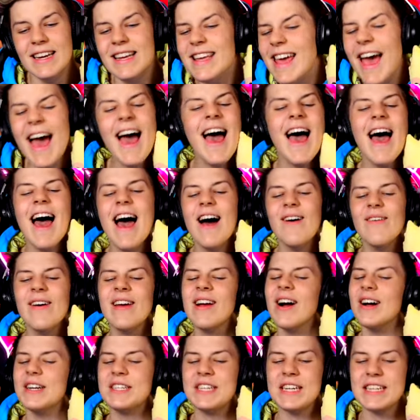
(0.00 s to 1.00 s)
Yeah,
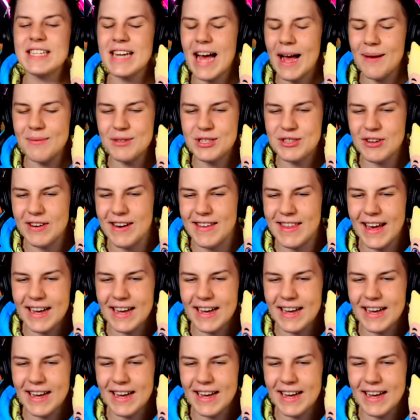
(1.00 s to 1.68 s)
we got to times three.